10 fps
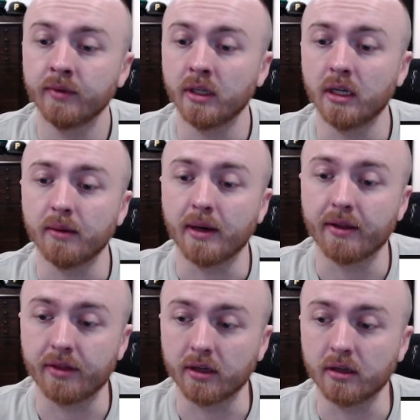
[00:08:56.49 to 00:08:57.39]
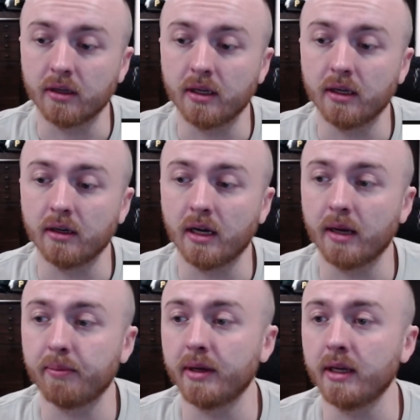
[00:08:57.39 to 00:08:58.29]
I think again I
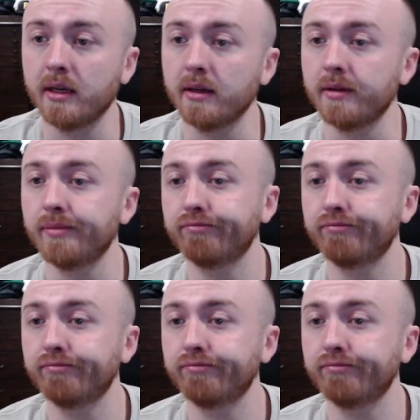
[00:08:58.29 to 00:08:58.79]
paid